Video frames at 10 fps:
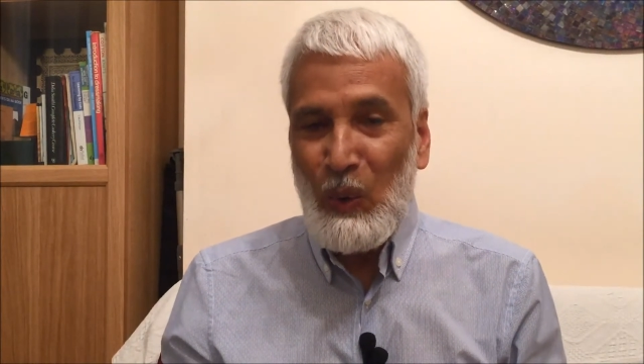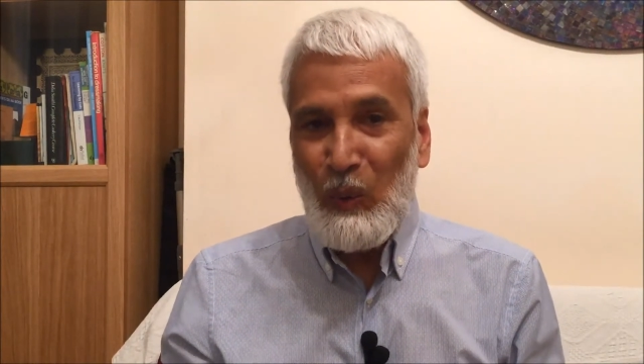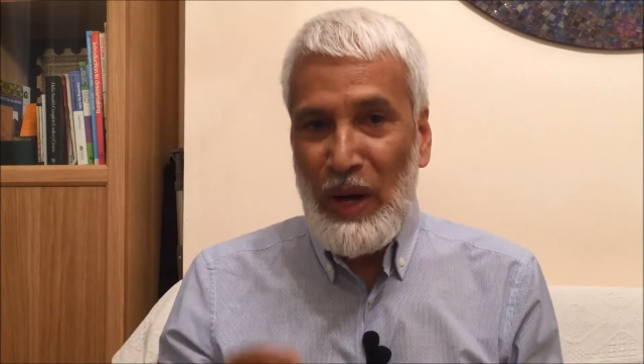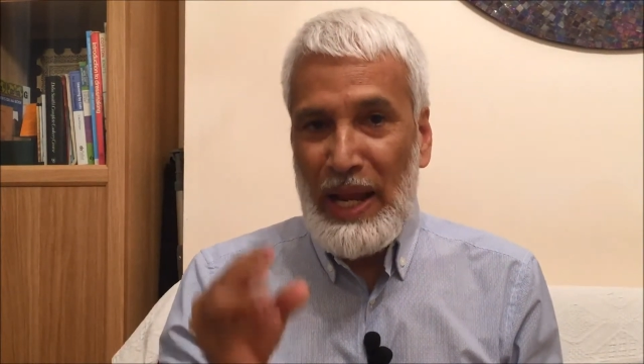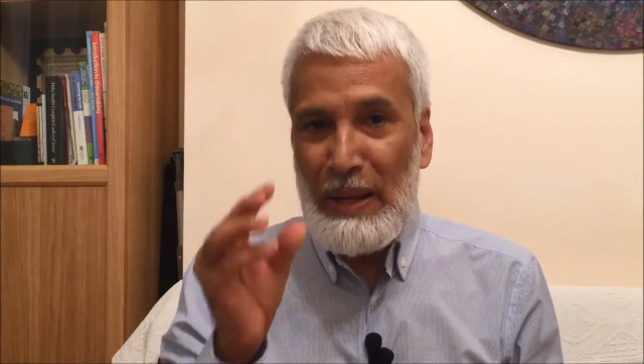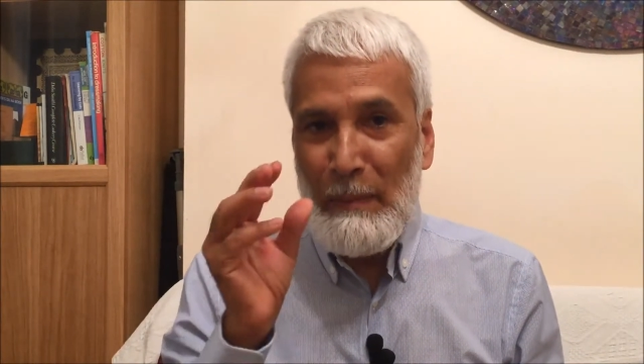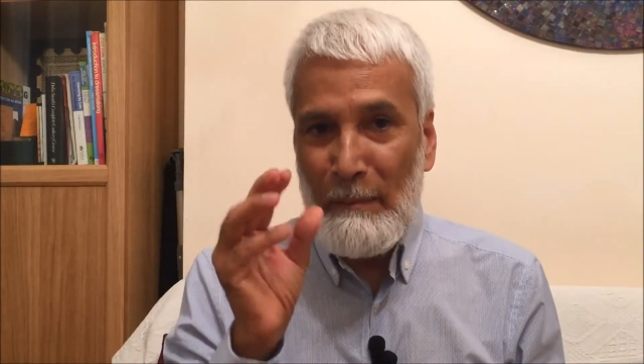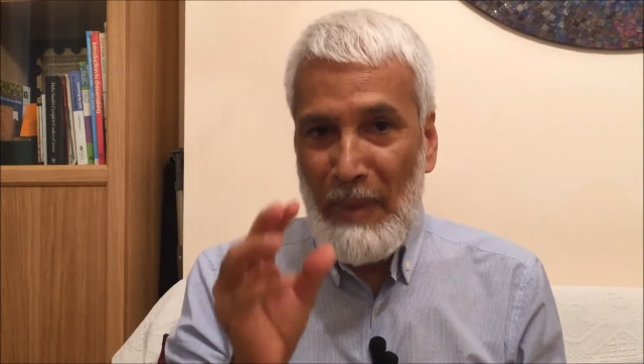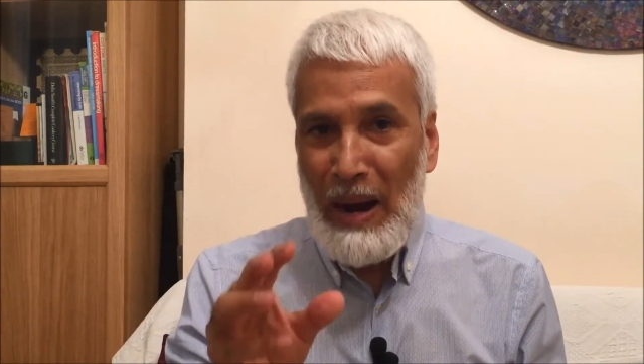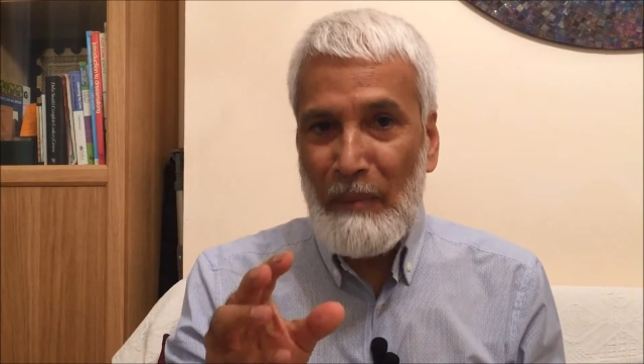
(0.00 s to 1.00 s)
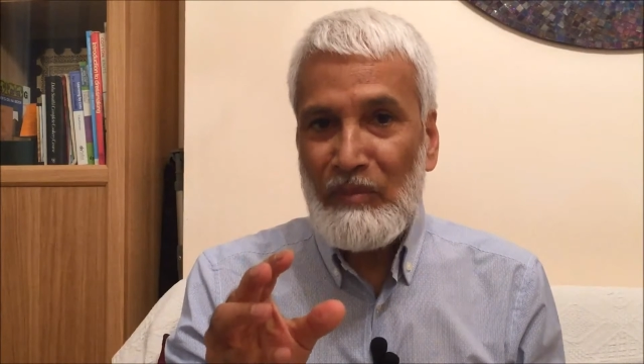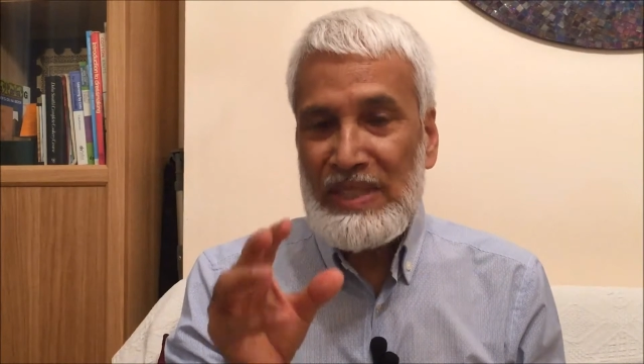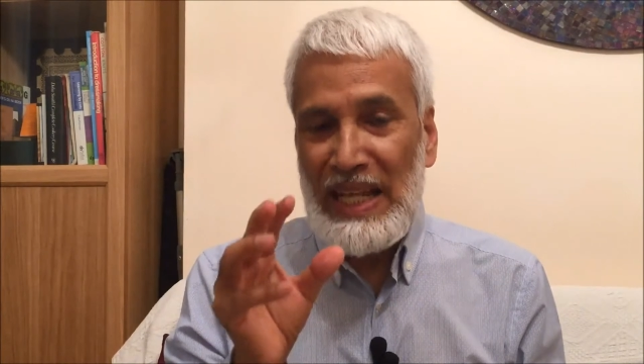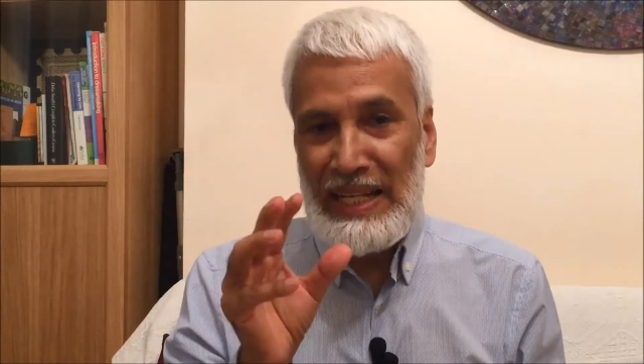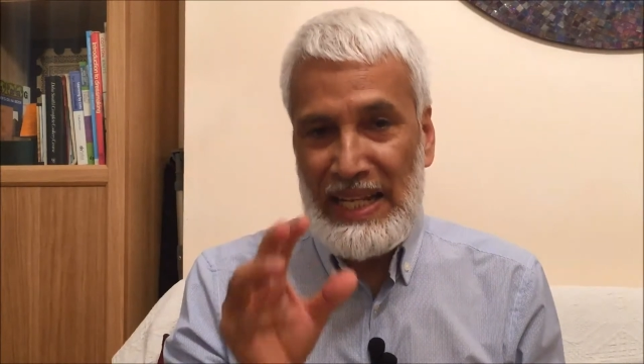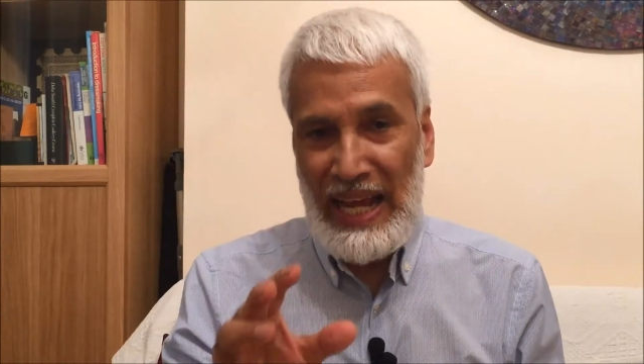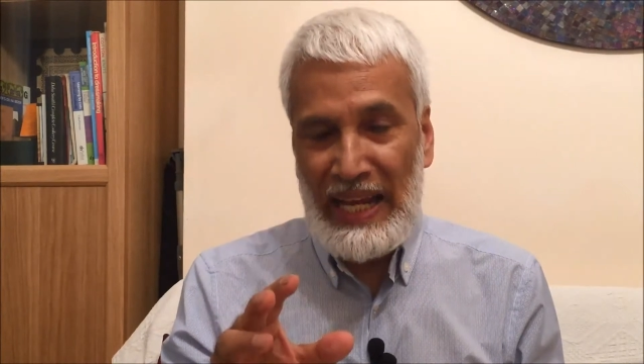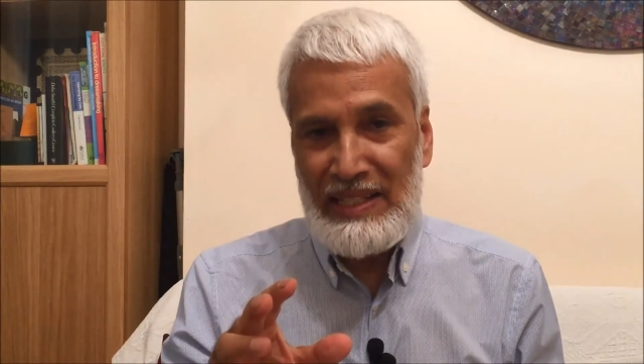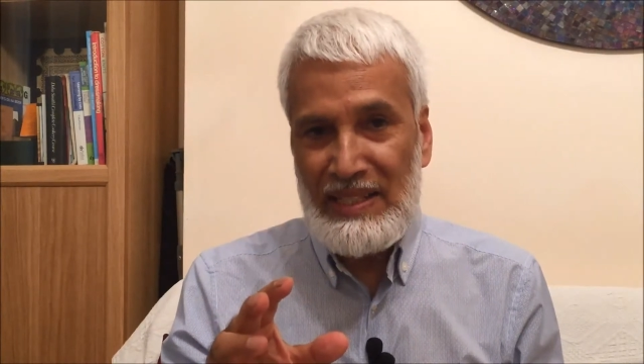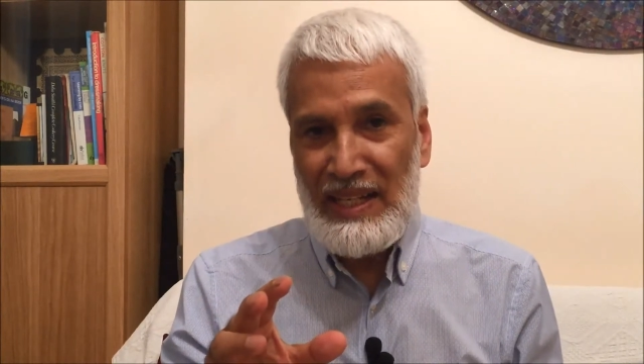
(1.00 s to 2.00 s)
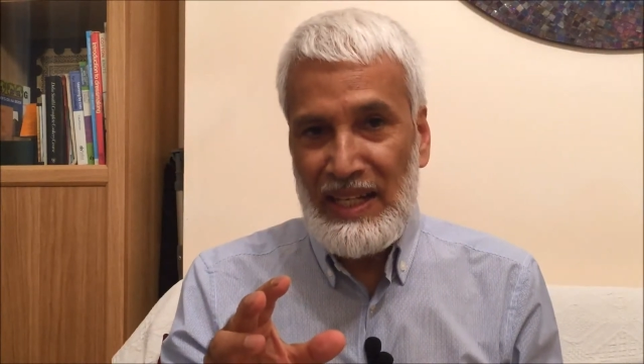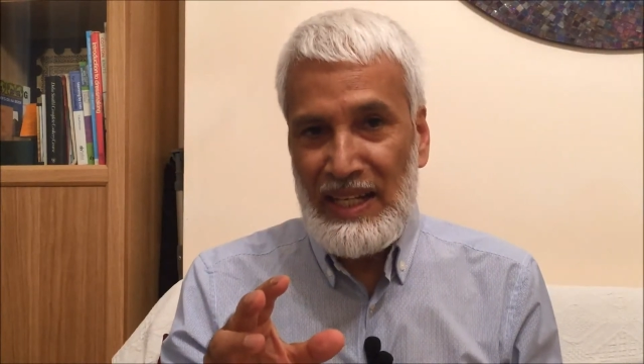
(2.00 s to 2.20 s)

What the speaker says: When moms and dads